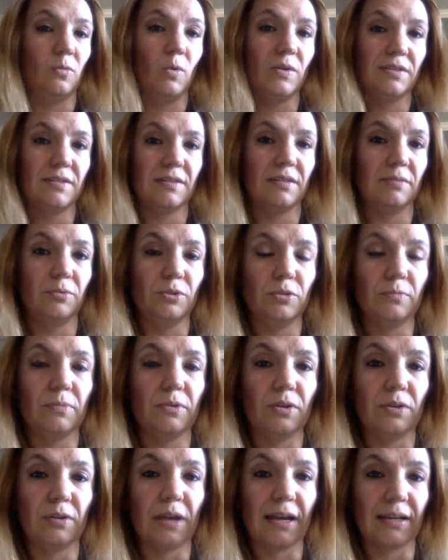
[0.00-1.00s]
Once in a blue
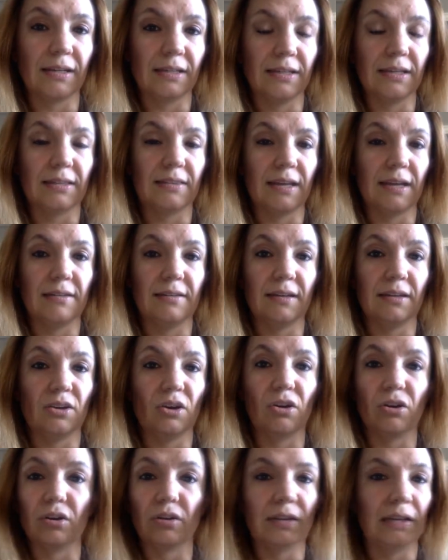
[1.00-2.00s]
moon, I can get that
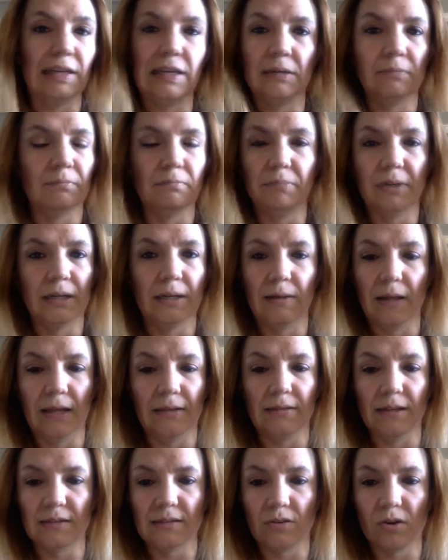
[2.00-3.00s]
done early, but
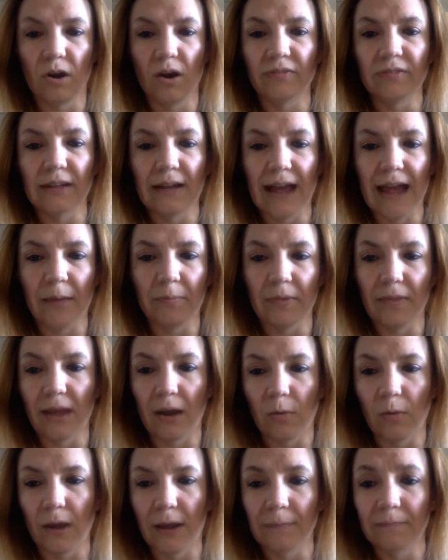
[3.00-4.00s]
it doesn't often happen
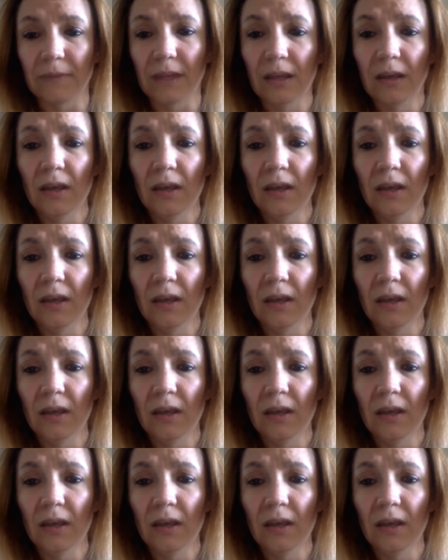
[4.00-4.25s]
that way.